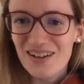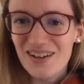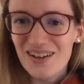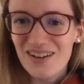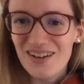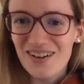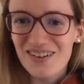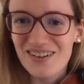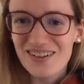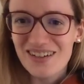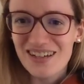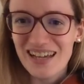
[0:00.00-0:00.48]

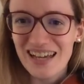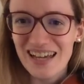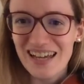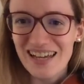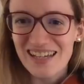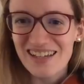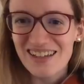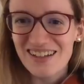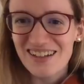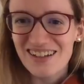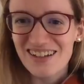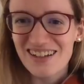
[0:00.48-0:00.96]

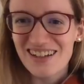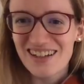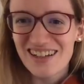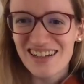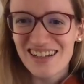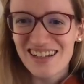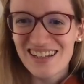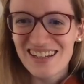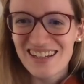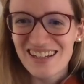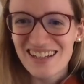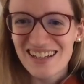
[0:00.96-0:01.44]
okay.
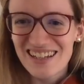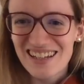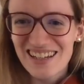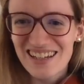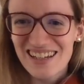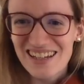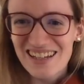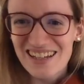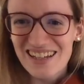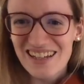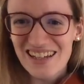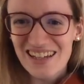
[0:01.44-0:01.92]

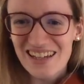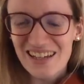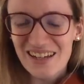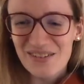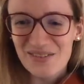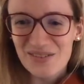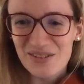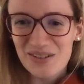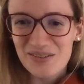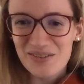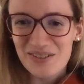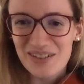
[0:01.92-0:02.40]

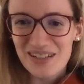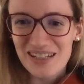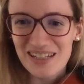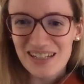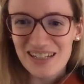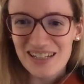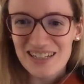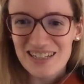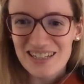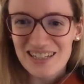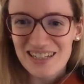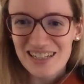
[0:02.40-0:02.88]
Everybody
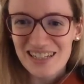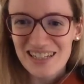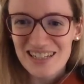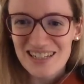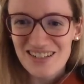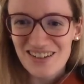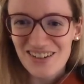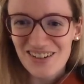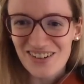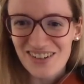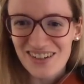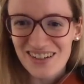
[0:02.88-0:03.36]
is, it's
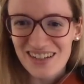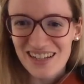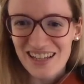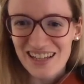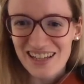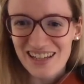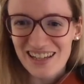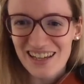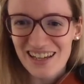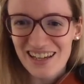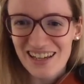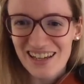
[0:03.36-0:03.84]

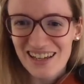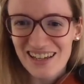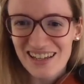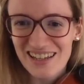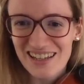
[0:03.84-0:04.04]
hurting. I,